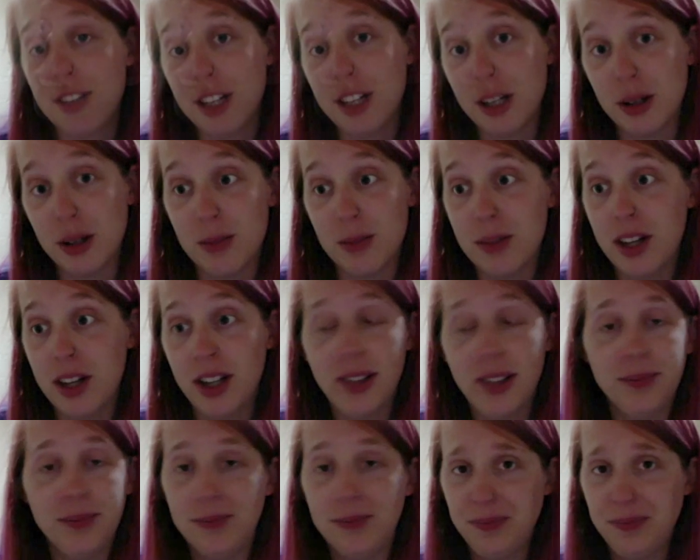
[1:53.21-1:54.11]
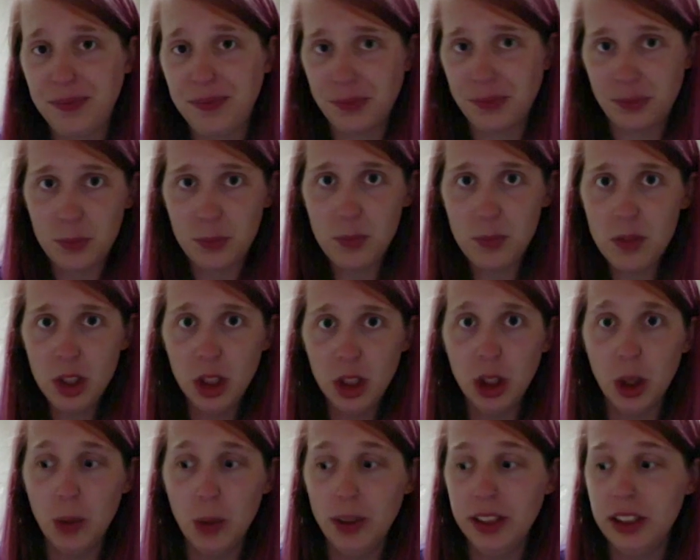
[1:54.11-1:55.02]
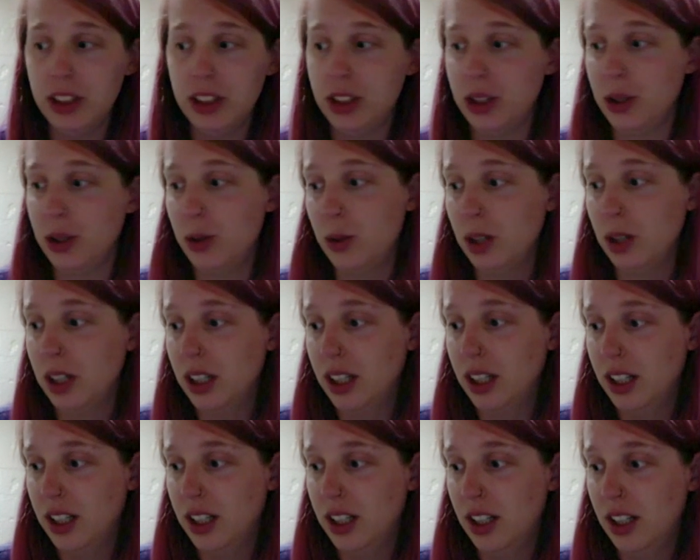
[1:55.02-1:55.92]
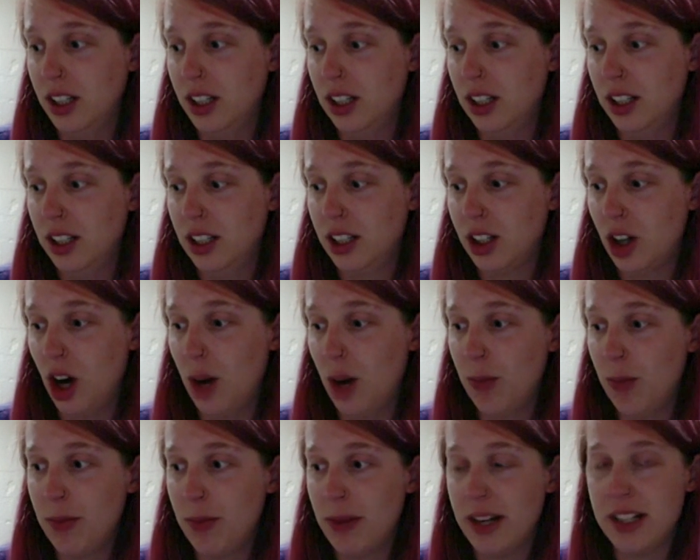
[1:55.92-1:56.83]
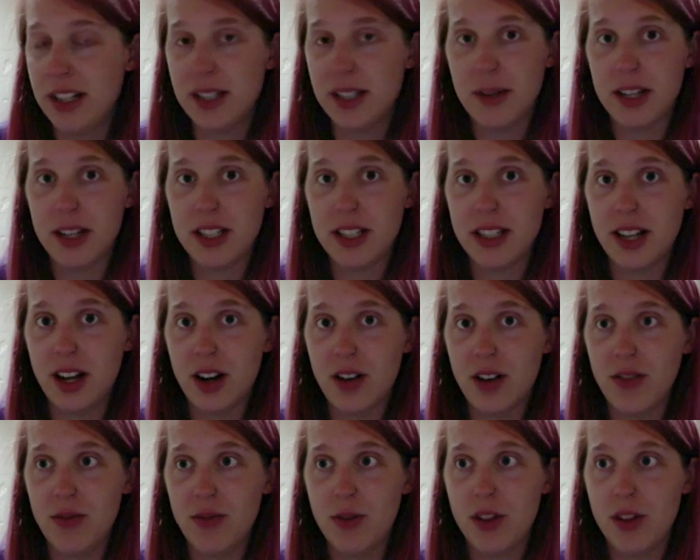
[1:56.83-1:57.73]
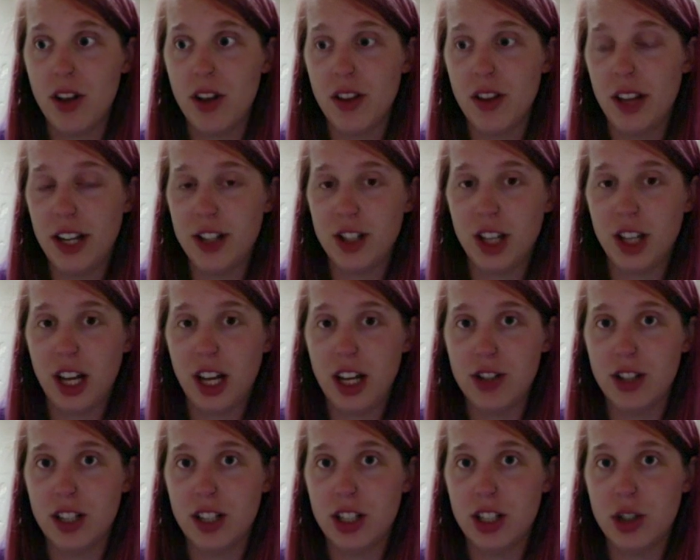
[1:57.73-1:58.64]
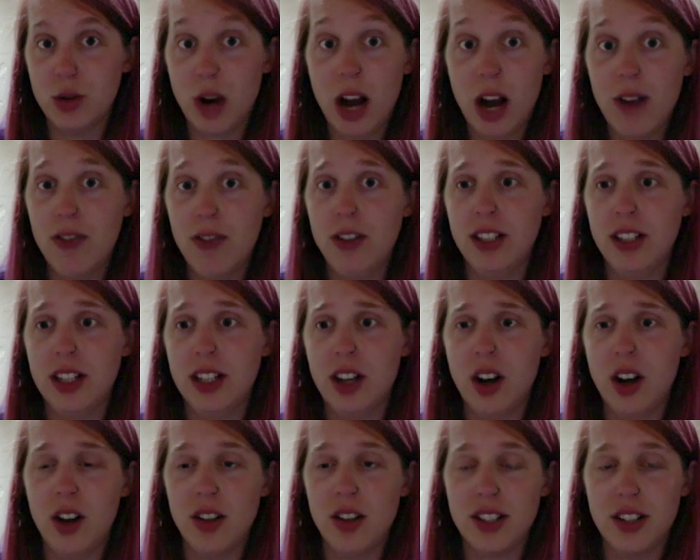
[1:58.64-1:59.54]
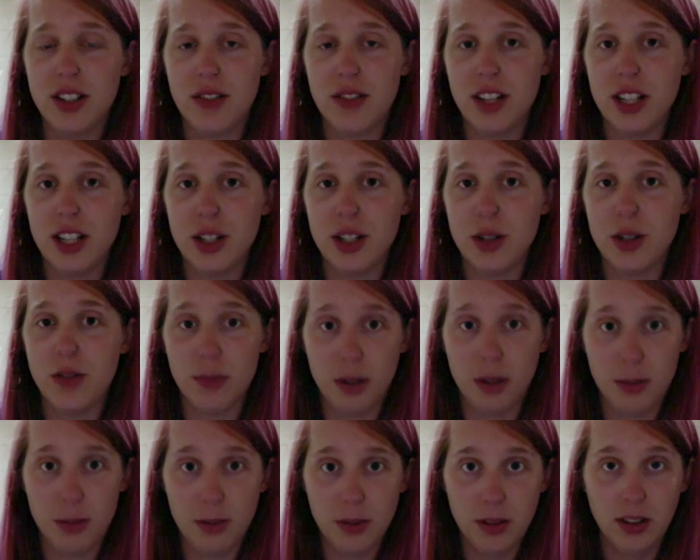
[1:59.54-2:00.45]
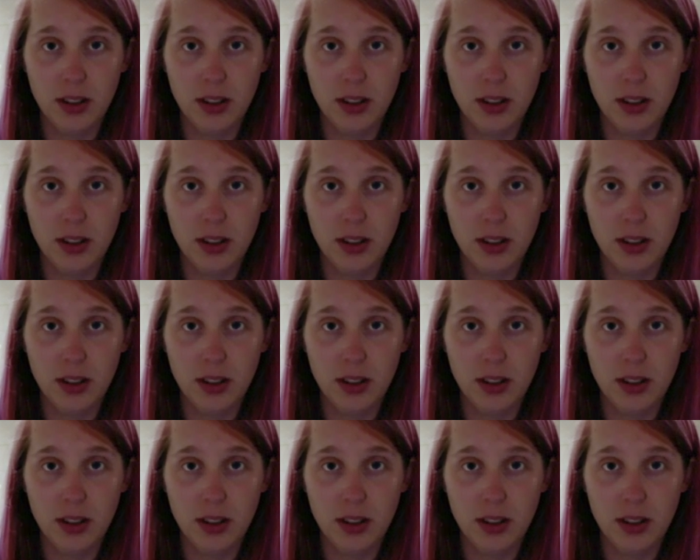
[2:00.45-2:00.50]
I'm not going to compromise myself with all the education, travel, and all the stuff that I do for people.